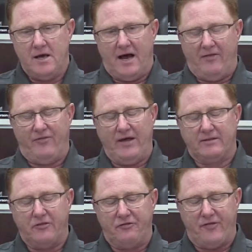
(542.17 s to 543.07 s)
I think
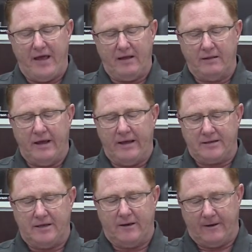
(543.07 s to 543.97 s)
the thing
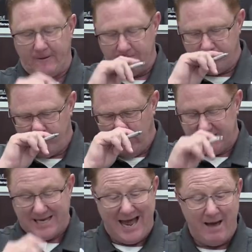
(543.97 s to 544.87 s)
that
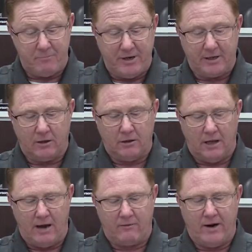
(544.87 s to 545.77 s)
is happening a
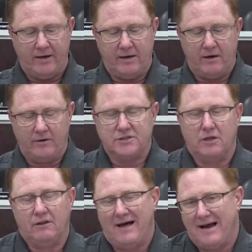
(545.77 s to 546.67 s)
lot right now is a
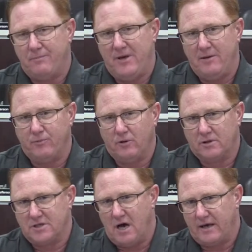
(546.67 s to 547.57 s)
lot of people are
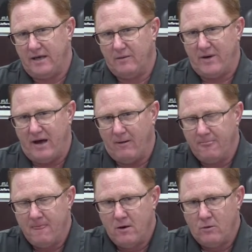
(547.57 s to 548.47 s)
talking about,
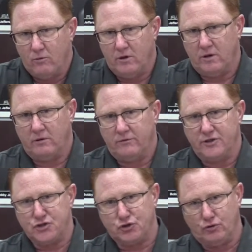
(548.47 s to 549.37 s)
well,
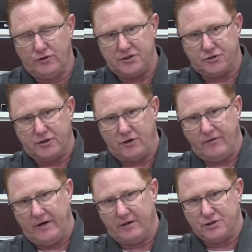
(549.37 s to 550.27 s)
this school district over
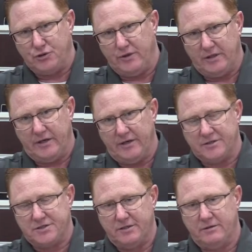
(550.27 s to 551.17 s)
here is doing
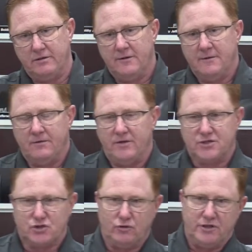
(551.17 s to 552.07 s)
this, and this
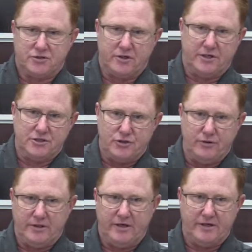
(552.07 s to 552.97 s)
school district is
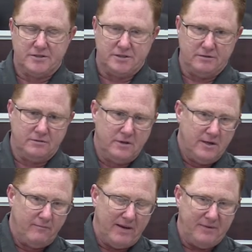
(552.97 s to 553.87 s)
doing this, and
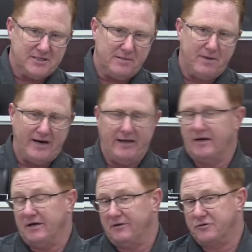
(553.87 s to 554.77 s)
maybe somebody in
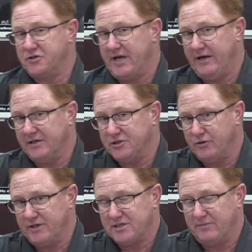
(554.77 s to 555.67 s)
another state is
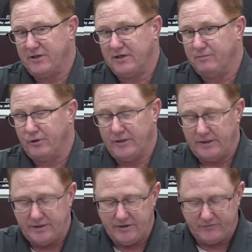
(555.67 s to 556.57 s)
doing something
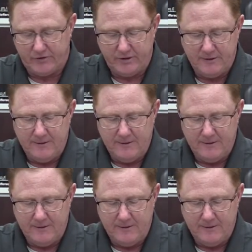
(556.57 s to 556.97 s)
completely different.